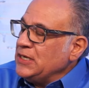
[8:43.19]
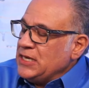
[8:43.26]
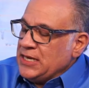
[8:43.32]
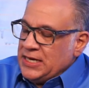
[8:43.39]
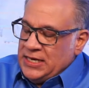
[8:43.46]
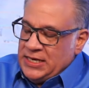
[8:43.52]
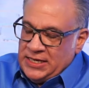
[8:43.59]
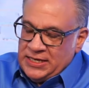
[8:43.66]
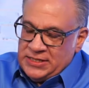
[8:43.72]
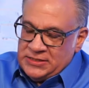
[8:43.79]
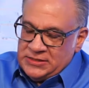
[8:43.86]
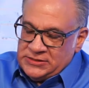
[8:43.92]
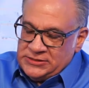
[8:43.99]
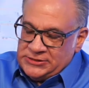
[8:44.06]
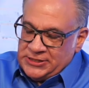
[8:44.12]

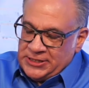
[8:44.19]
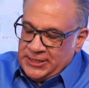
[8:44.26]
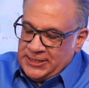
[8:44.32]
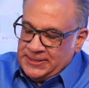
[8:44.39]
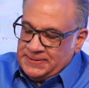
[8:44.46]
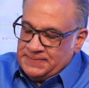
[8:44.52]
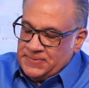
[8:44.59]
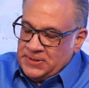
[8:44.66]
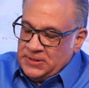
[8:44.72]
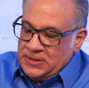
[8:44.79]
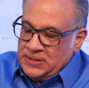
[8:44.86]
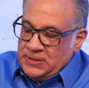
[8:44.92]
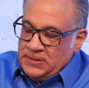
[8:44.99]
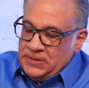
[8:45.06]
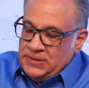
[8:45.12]
And, uh,
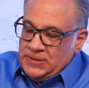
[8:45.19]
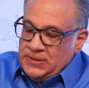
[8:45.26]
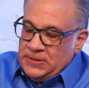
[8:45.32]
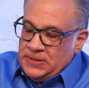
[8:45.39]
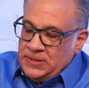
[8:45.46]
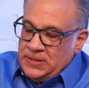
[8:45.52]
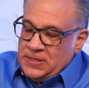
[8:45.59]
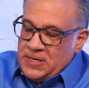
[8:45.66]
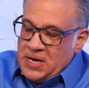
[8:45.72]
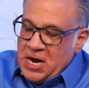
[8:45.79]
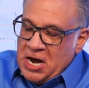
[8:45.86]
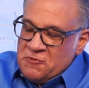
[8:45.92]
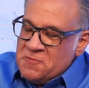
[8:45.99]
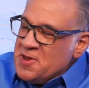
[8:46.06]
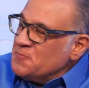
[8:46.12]

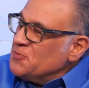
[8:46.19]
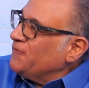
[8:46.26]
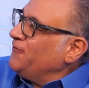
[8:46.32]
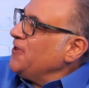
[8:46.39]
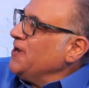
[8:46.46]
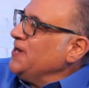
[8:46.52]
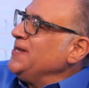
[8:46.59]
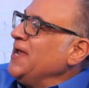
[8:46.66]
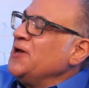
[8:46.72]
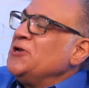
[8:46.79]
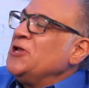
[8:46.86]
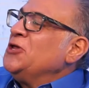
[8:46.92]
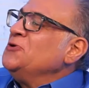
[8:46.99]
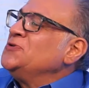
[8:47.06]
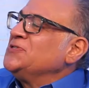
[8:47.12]
I remember flying down to
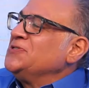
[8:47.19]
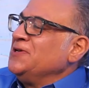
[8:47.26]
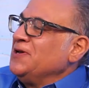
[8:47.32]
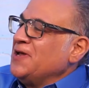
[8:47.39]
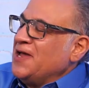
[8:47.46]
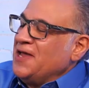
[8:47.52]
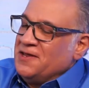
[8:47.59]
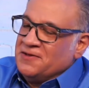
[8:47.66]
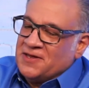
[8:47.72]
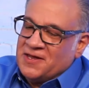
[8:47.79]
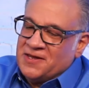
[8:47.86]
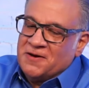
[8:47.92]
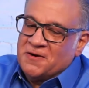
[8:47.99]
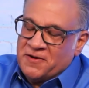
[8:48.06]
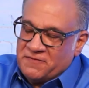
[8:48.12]
Houston. I, I
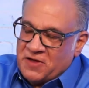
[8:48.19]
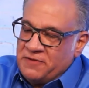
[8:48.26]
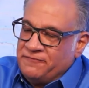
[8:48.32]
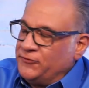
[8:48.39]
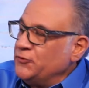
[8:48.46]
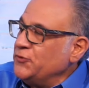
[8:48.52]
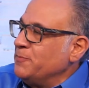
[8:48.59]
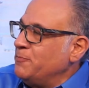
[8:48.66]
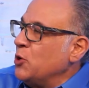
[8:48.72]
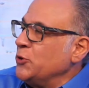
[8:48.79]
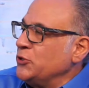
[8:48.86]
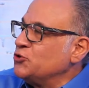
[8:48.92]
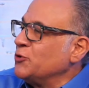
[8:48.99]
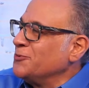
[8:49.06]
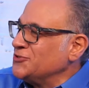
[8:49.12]
you know I, I, flew the
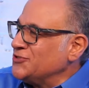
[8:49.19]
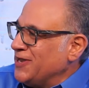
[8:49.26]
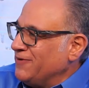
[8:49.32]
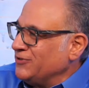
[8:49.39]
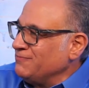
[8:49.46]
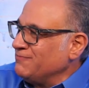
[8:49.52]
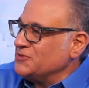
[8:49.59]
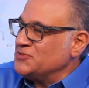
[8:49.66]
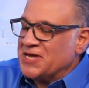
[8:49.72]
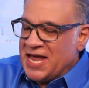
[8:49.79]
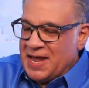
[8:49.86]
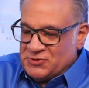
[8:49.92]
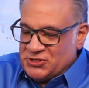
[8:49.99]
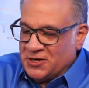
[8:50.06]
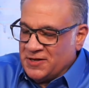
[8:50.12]
Boeing 777. Was
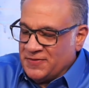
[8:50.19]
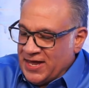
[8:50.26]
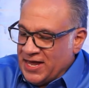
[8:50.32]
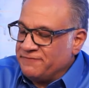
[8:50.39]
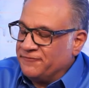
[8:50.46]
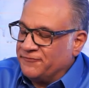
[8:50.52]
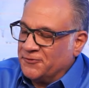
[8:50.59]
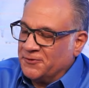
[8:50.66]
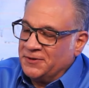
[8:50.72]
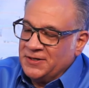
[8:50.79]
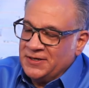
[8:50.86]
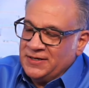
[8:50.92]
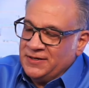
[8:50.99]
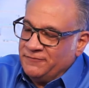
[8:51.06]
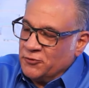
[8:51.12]
captain on that for
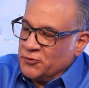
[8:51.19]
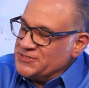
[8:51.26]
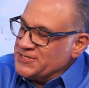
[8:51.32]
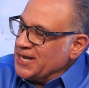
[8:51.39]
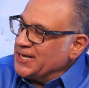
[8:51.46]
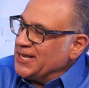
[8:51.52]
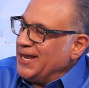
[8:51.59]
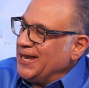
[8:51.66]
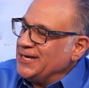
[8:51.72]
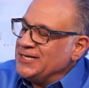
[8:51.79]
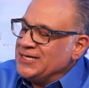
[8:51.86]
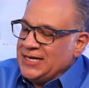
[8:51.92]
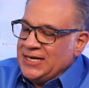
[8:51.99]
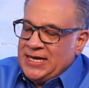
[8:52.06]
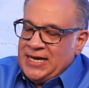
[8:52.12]
for a
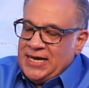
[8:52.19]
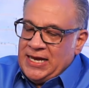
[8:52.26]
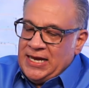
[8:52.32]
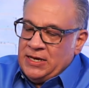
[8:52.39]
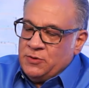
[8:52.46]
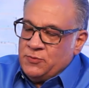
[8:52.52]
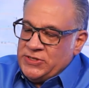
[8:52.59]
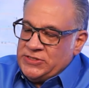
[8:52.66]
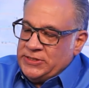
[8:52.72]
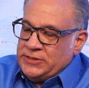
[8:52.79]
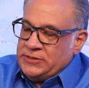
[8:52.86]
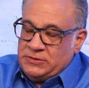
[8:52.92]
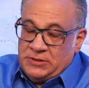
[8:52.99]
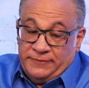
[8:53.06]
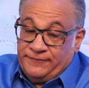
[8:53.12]
decade, and we
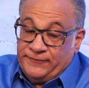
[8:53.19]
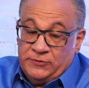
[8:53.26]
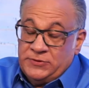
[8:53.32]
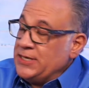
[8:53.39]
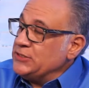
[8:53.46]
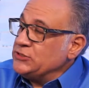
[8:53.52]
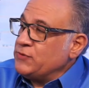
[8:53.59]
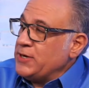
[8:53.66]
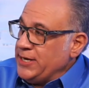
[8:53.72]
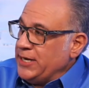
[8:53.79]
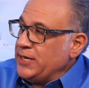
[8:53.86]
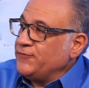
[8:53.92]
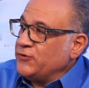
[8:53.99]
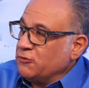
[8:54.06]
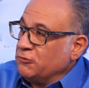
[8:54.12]
did a few days right
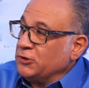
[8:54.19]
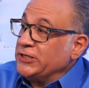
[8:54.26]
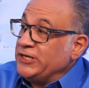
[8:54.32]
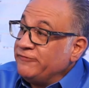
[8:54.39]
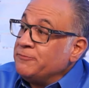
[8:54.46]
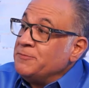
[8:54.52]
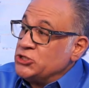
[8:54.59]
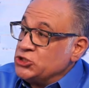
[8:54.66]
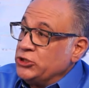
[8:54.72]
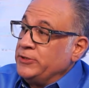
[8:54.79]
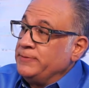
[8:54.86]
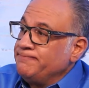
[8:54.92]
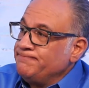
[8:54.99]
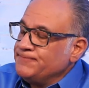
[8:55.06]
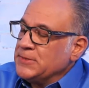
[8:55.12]
after a relief
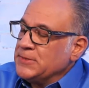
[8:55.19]
mission,